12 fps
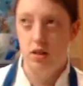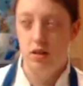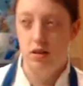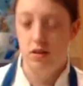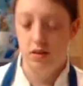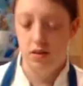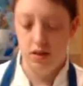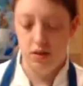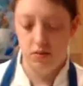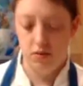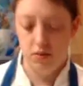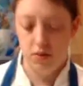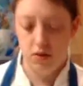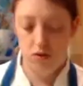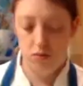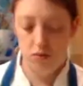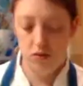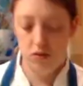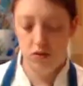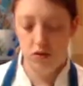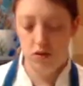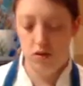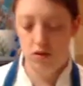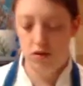see, tomorrow we'll
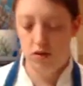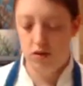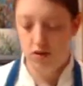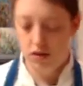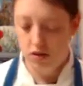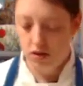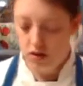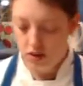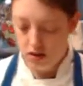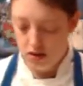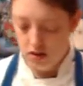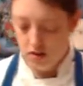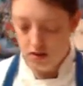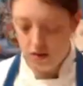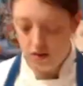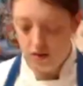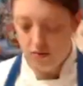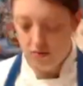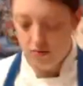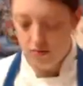start, what time?